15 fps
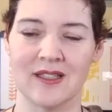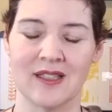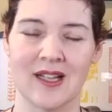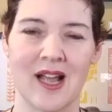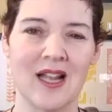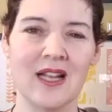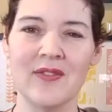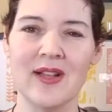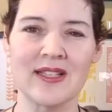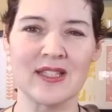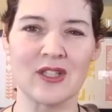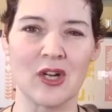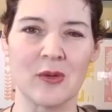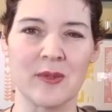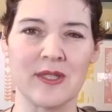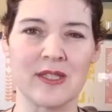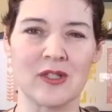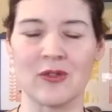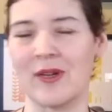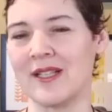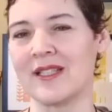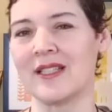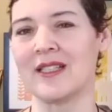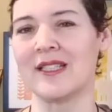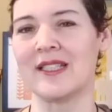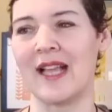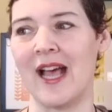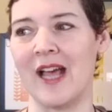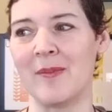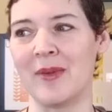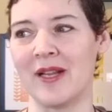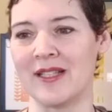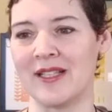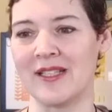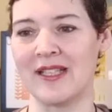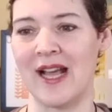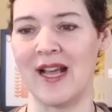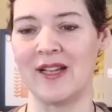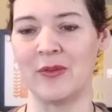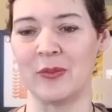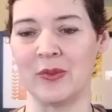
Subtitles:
kind of hasn't always trusted his dad because his dad